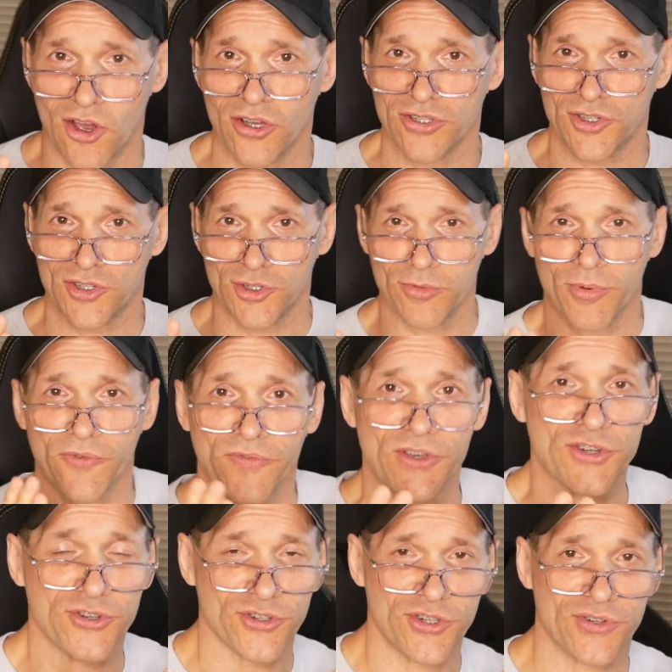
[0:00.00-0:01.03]

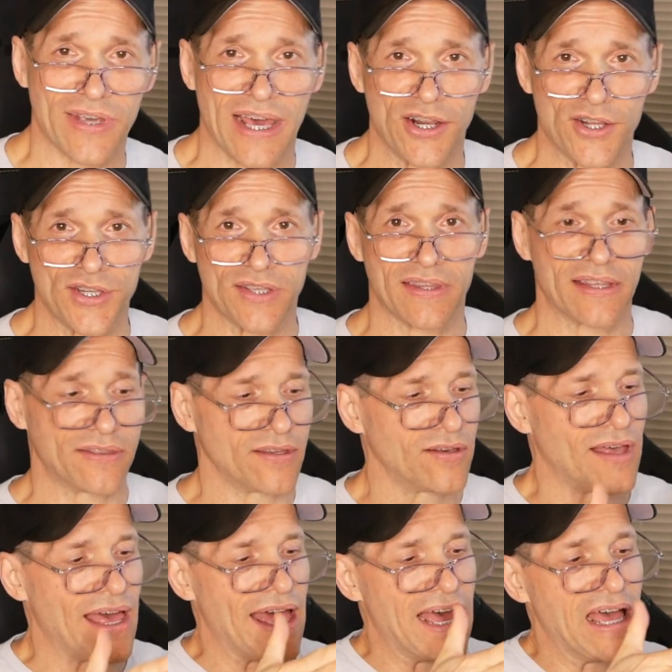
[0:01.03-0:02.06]
superficial strategy that they'll
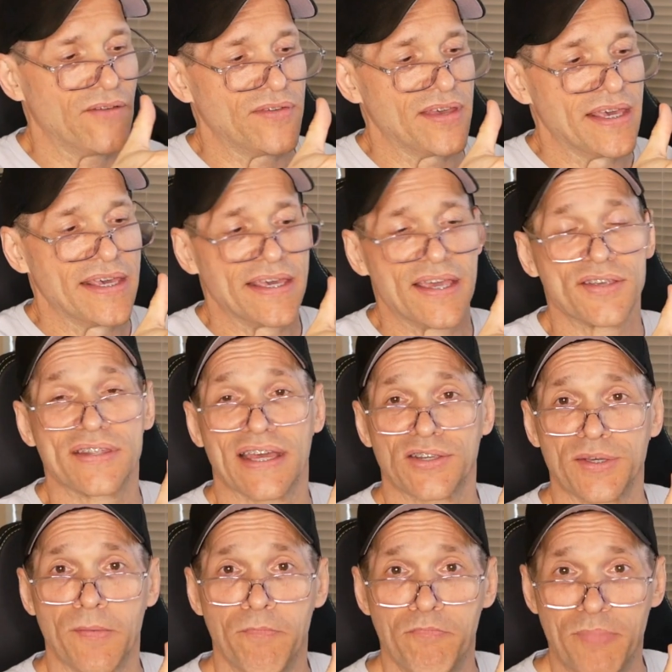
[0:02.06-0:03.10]
have is to
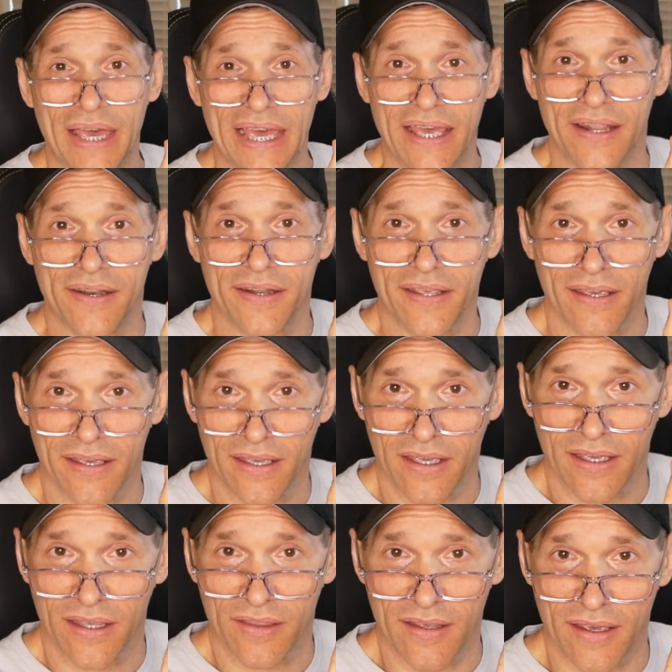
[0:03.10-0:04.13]
actually bend
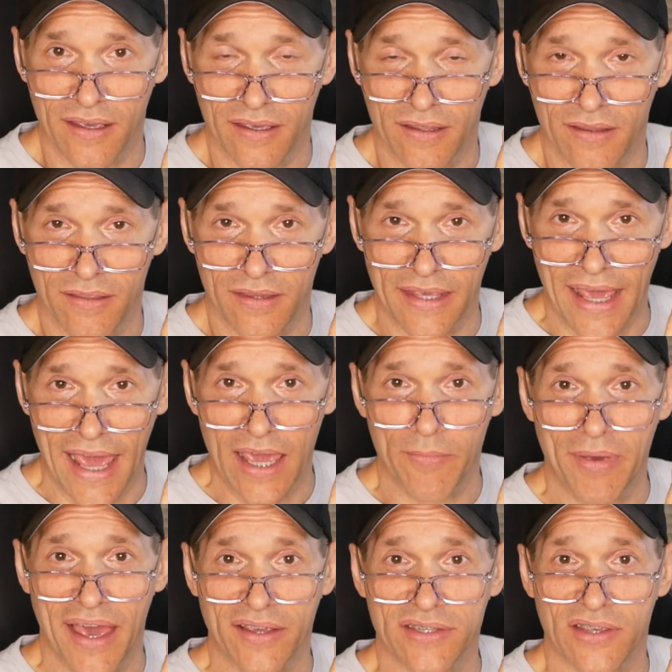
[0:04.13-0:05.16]
the
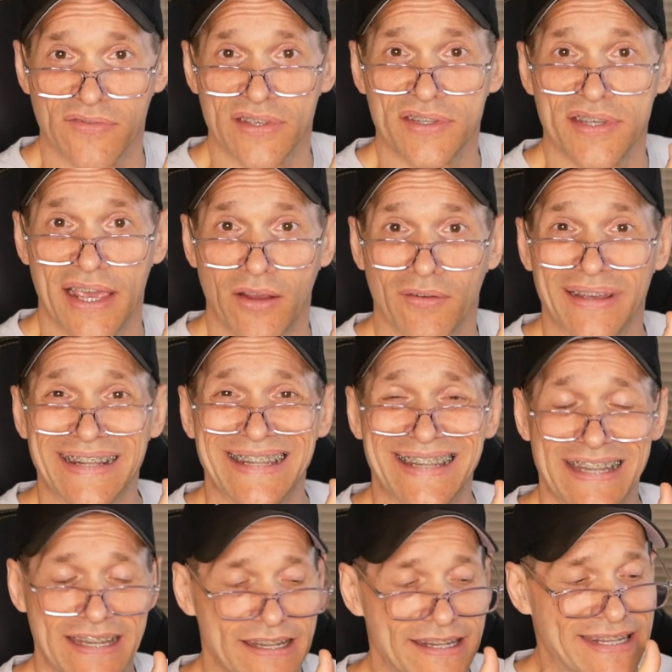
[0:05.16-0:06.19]
apex of the sacrum
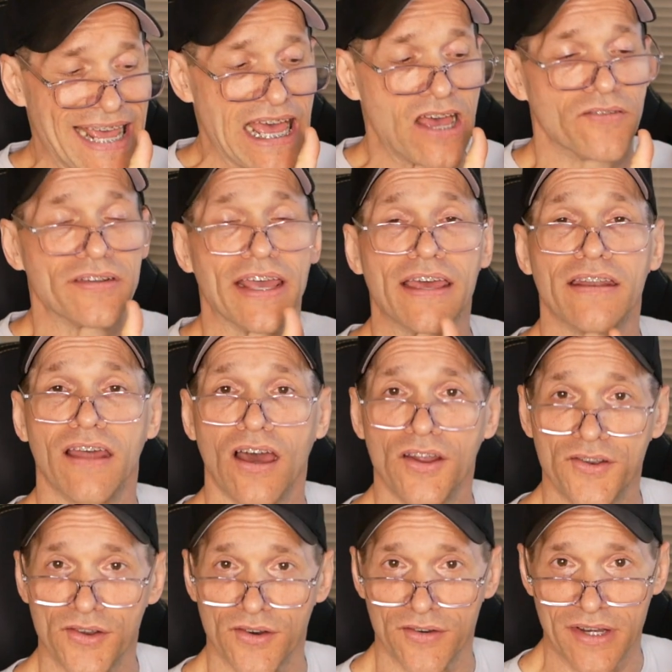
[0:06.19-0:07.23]
down and
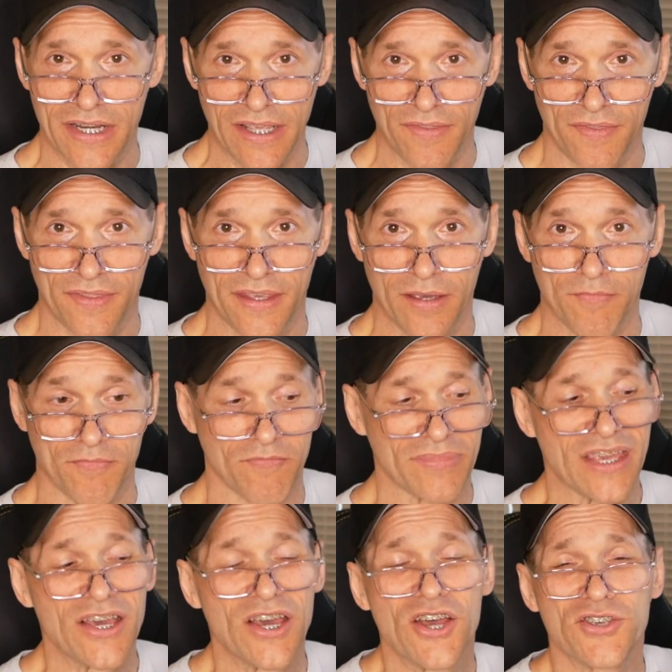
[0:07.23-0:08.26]
underneath them.
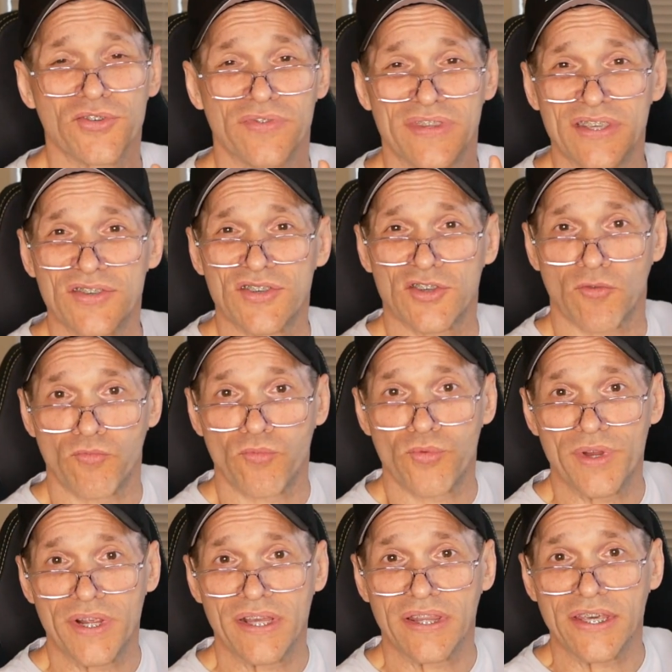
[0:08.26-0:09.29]
So this is a
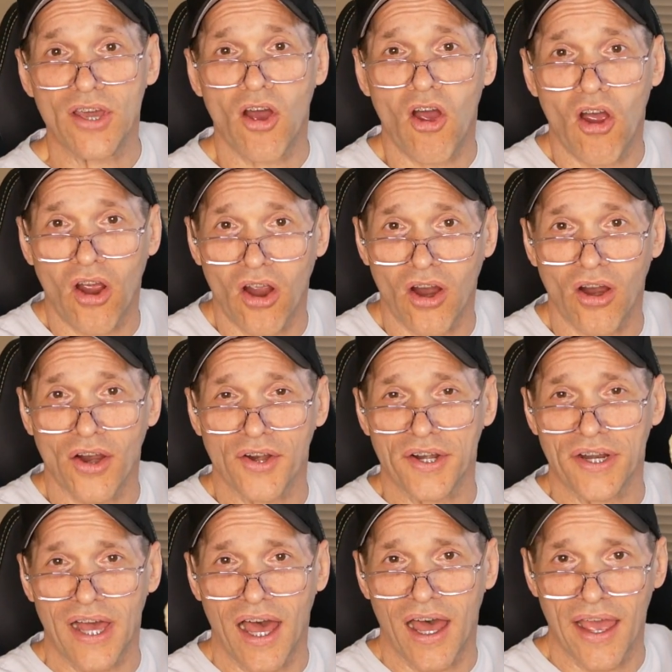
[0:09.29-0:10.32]
really hard
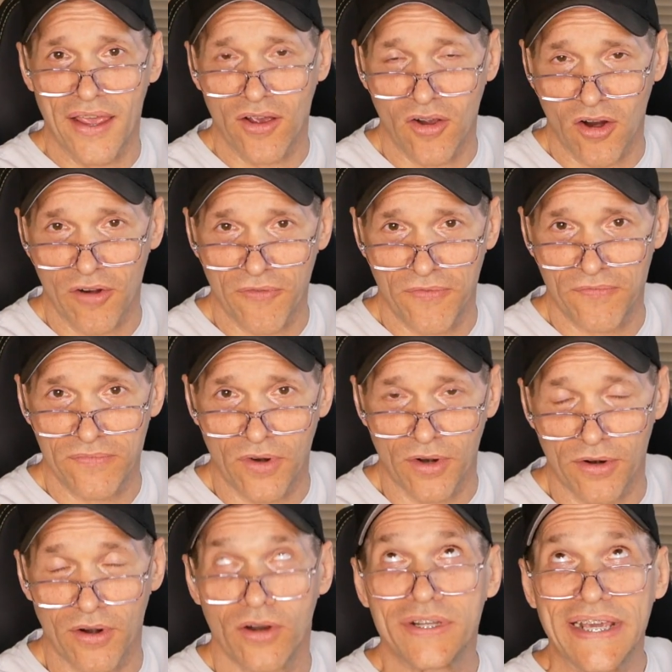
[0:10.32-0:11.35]
IR
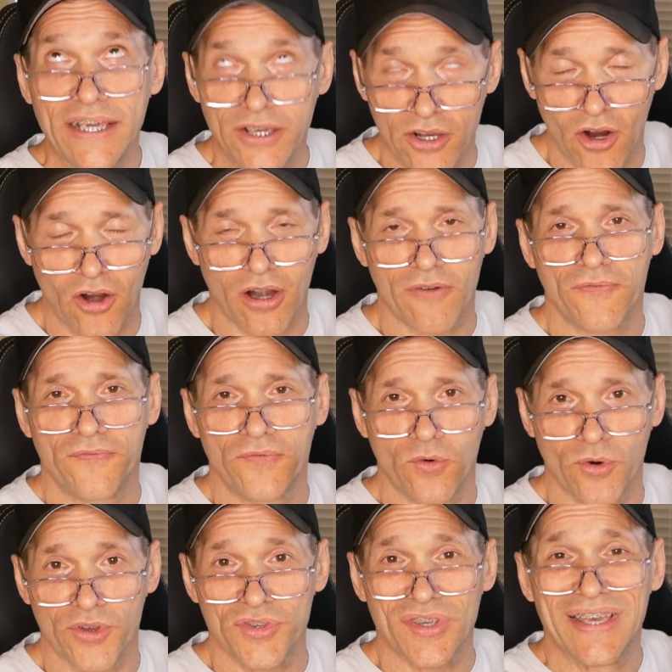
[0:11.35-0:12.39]
or ER
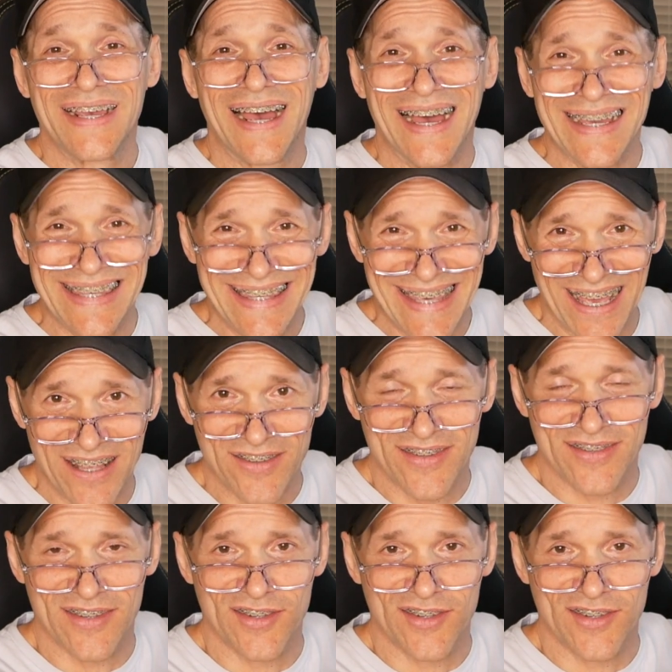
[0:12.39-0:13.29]
force against the